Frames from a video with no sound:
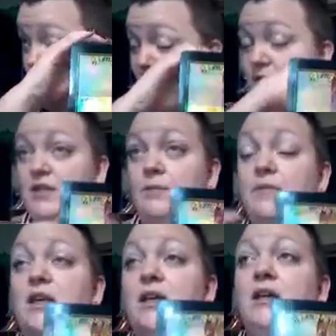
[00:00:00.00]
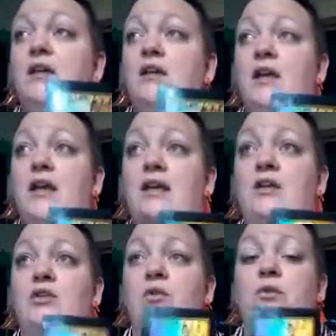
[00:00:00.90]
with something
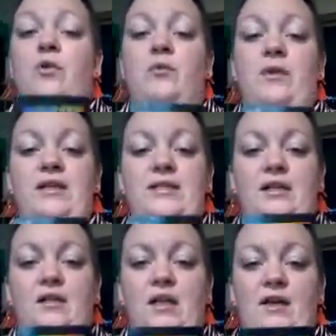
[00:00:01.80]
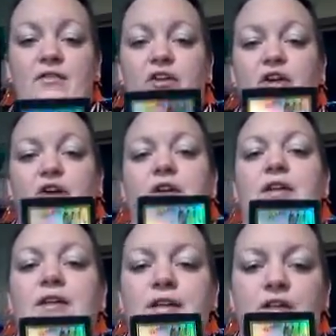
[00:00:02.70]
in your romantic life
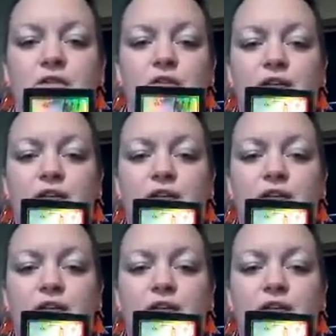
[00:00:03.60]
currently. You're